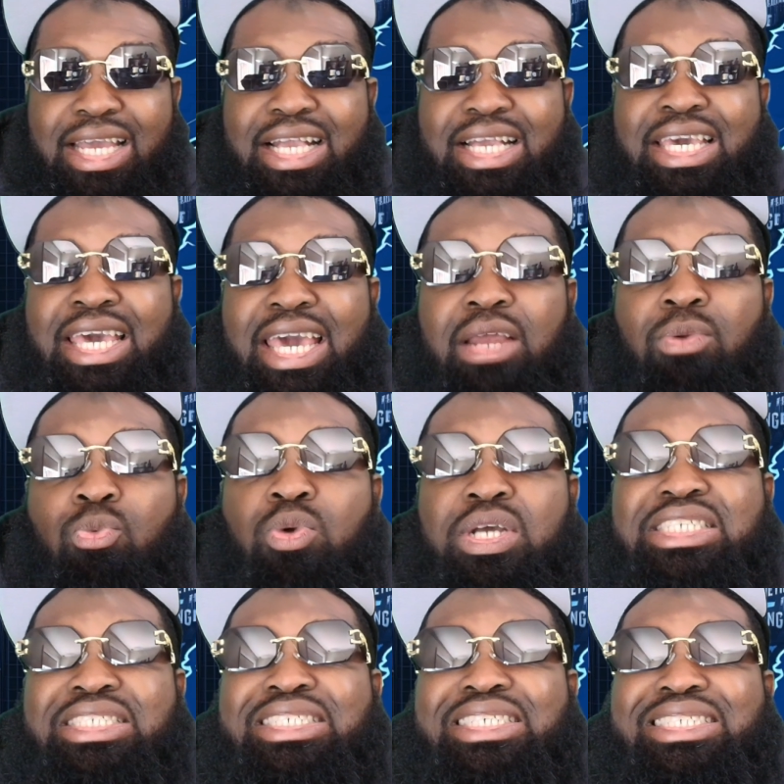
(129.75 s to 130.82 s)
Can we
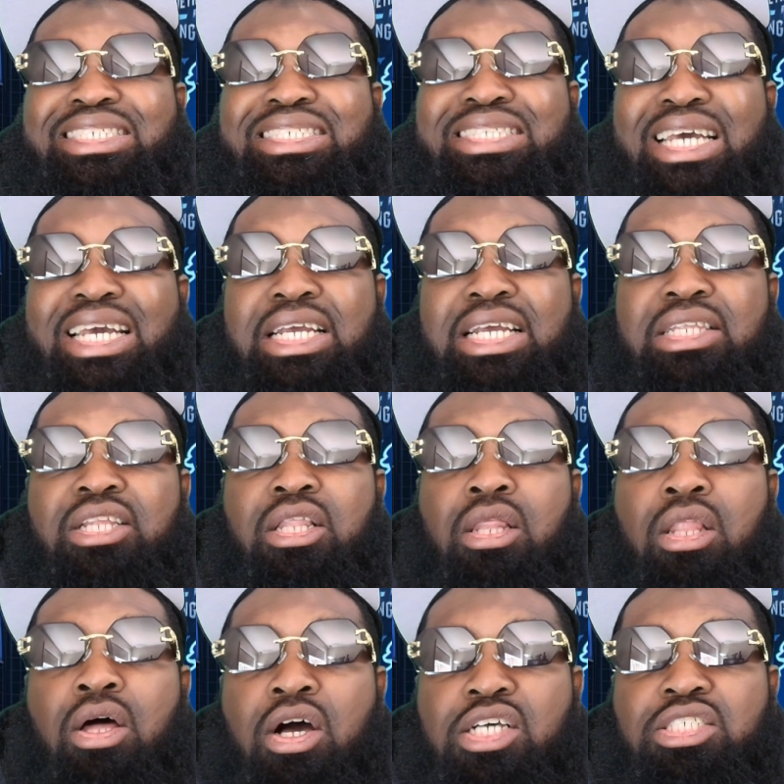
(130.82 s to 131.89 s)
sustain the
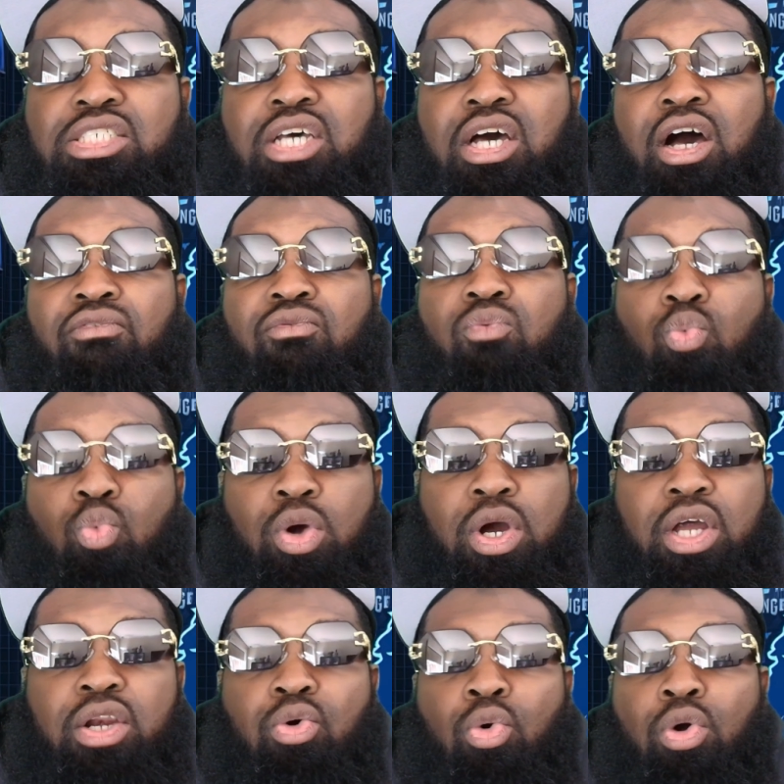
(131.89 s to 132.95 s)
loss of
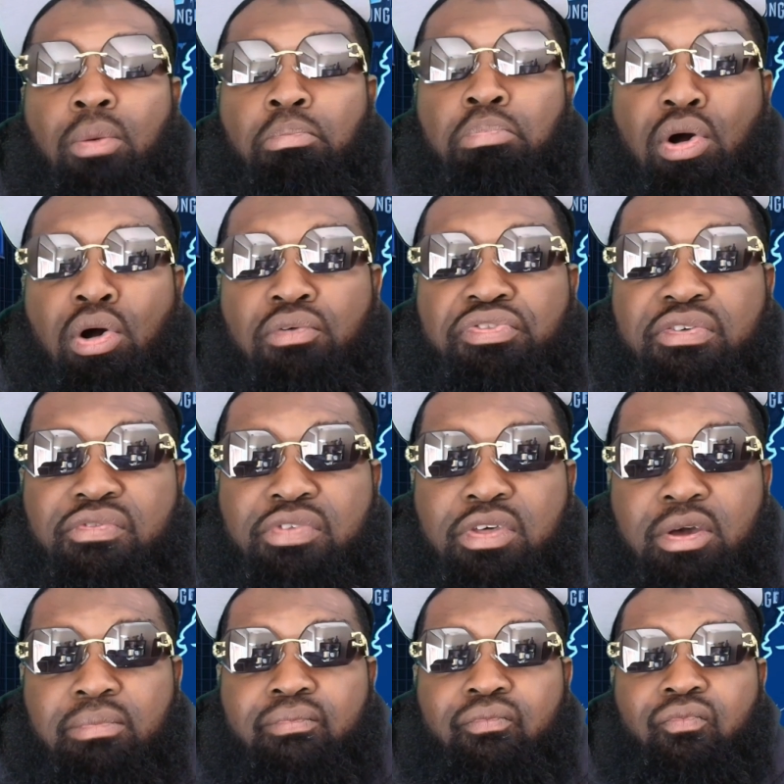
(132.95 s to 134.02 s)
one or both of
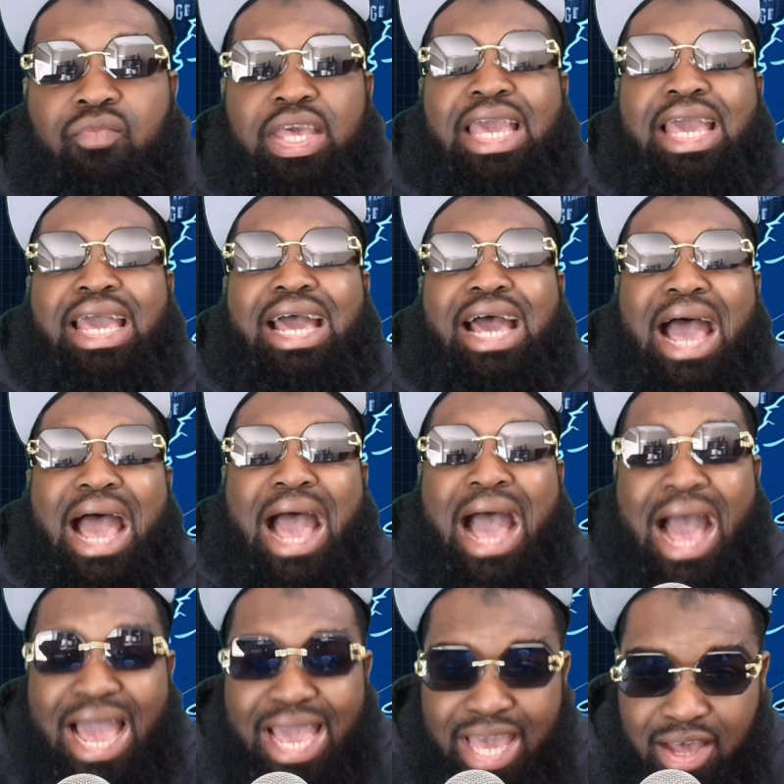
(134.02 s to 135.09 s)
them?
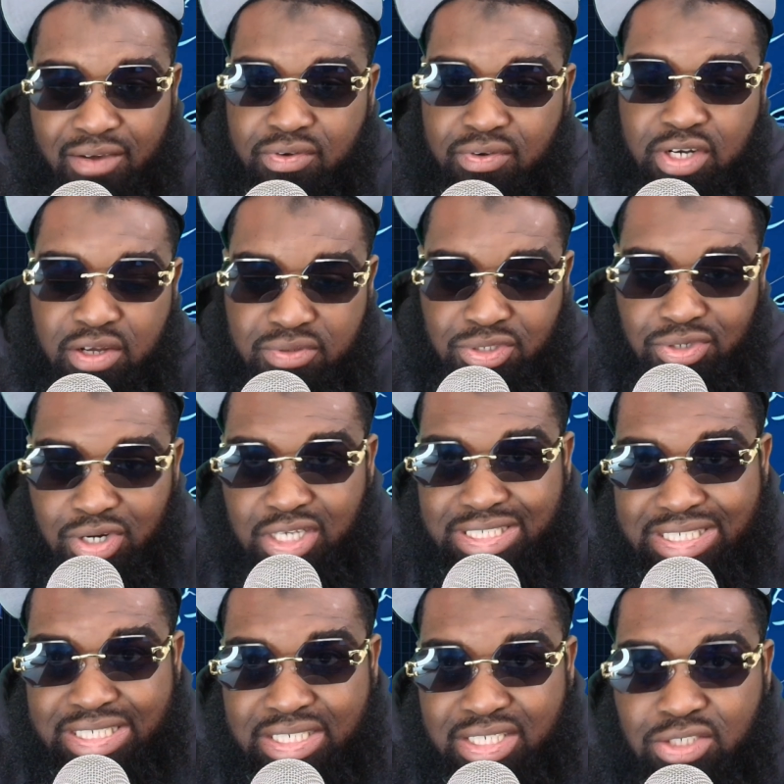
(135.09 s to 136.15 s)
I have enough trust
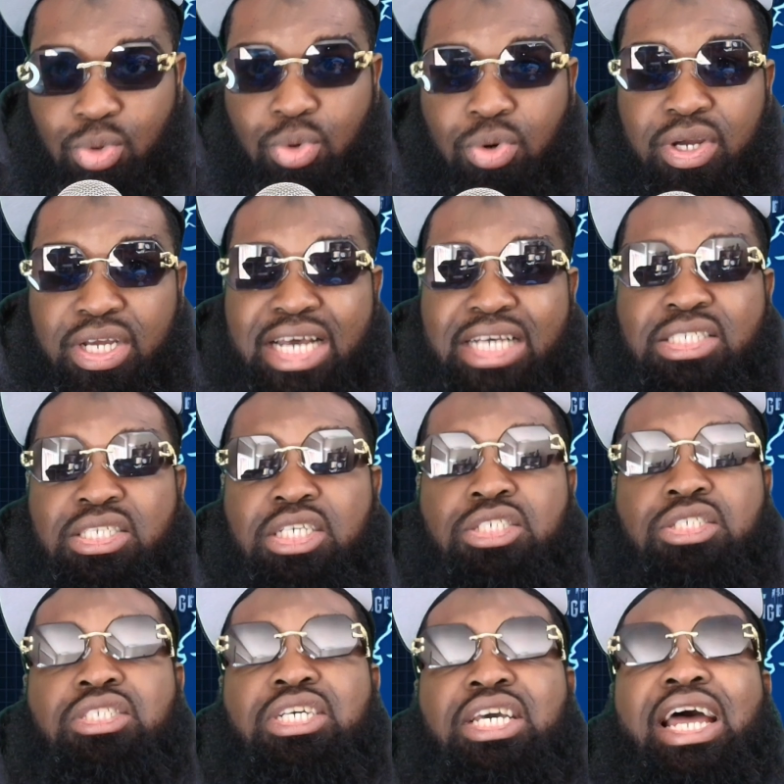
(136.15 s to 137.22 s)
in this
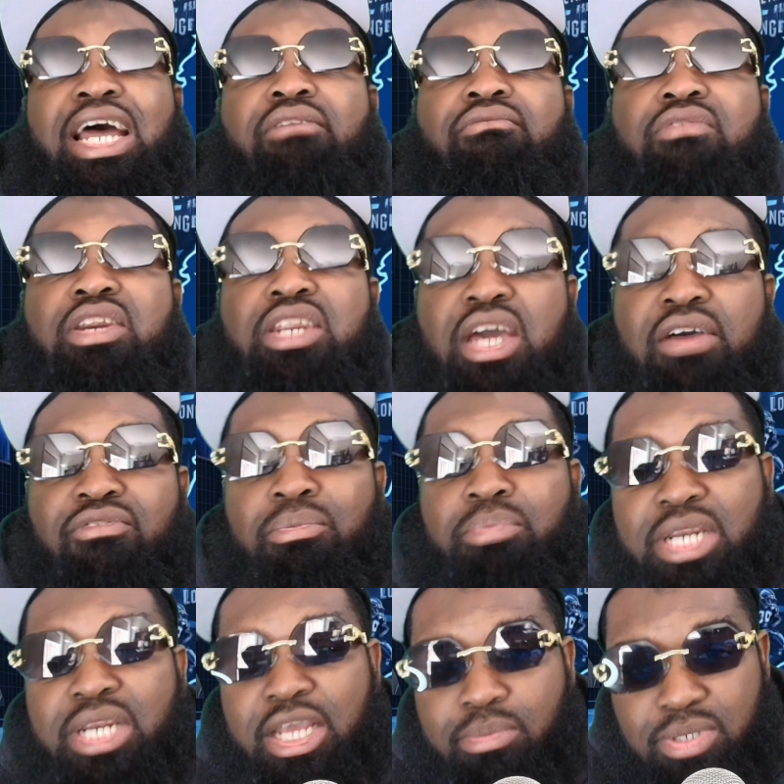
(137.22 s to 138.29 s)
organization, and I've never
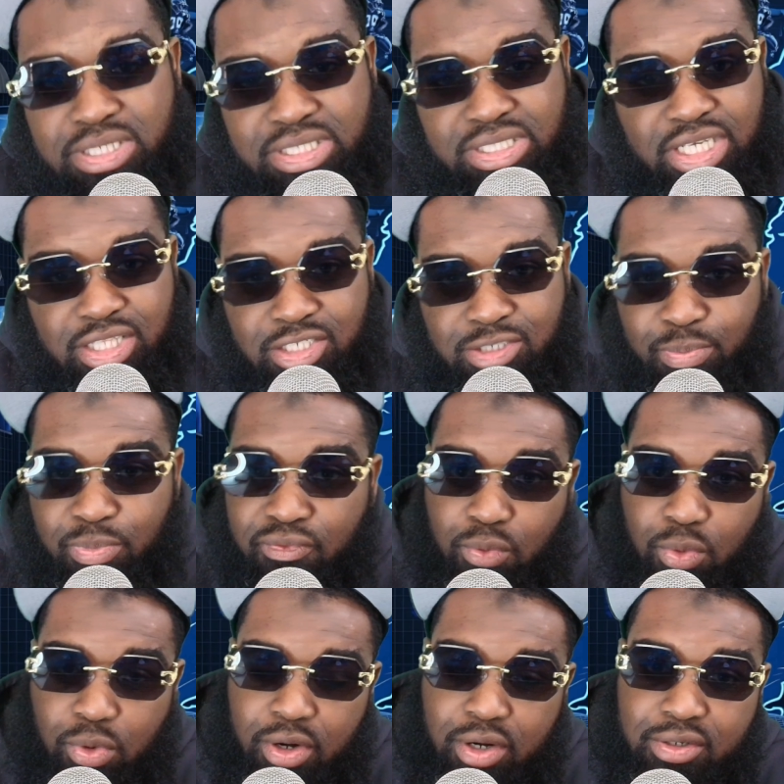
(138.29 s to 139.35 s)
been able to say this
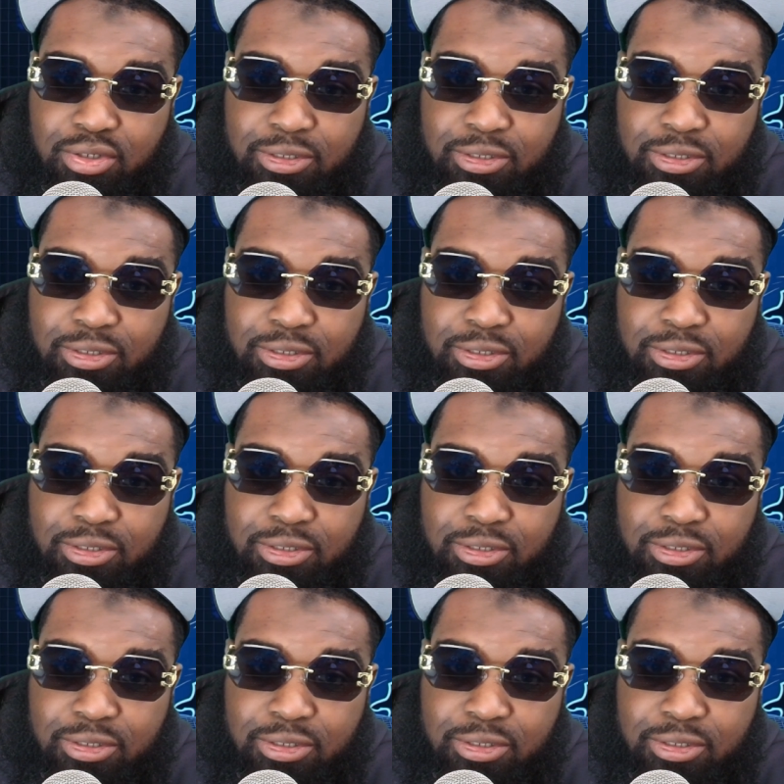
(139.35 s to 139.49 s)
before.